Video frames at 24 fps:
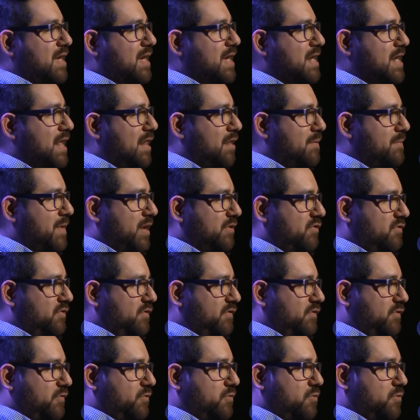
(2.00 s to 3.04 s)
in elementary
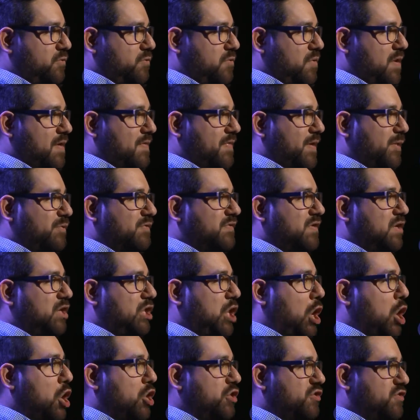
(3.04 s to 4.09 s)
school, there was a
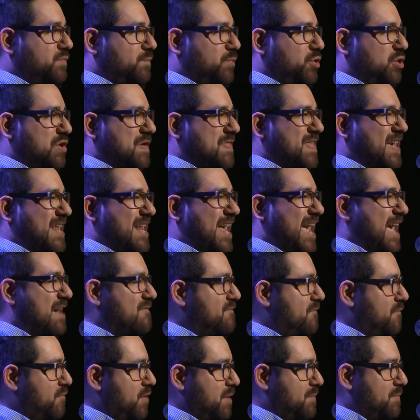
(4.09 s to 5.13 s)
large bully that
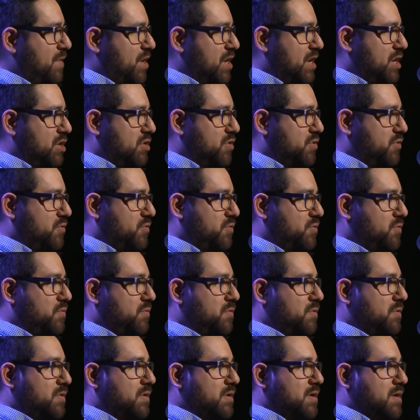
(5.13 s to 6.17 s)
everybody knew.
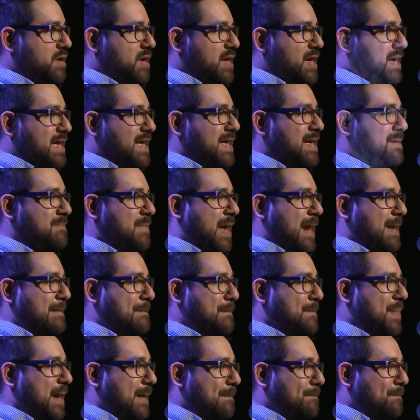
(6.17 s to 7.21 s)
He
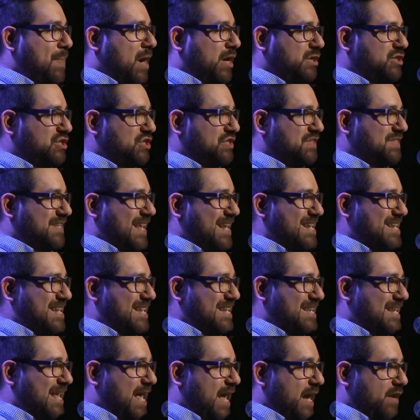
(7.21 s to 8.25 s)
made big punches and
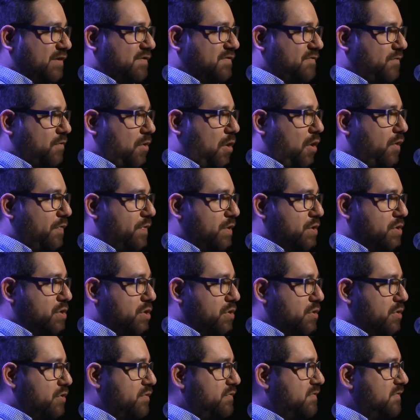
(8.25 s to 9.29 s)
did kicks for all the
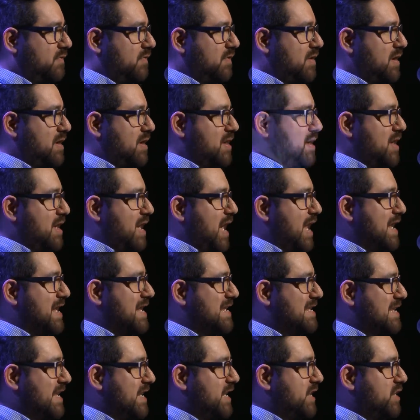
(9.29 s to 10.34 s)
nerds, and he
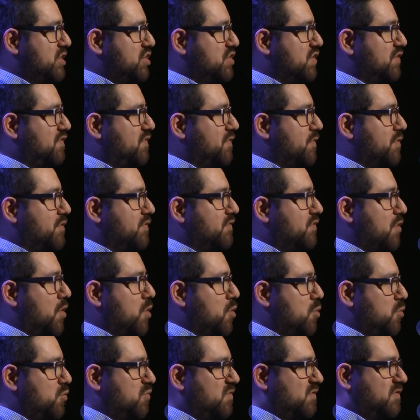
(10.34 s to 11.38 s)
did it just for his
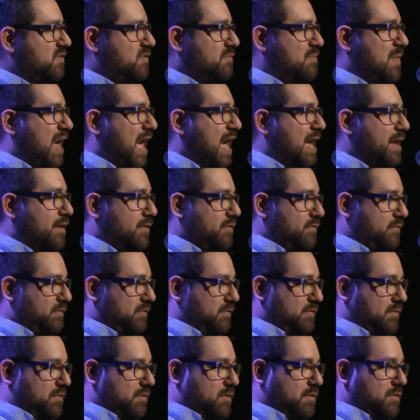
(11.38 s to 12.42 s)
own
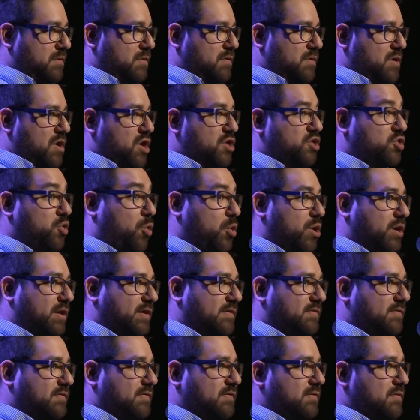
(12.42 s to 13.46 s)
smiles.
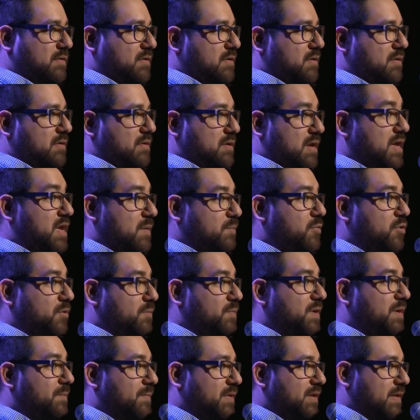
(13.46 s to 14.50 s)
Toilets, he put
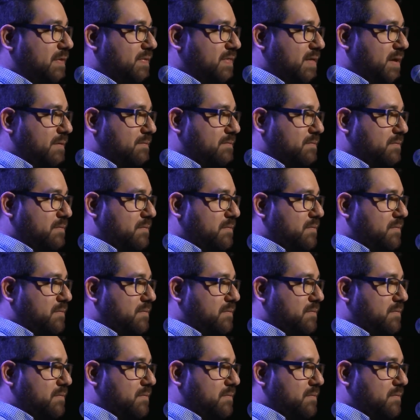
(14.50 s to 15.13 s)
people in them.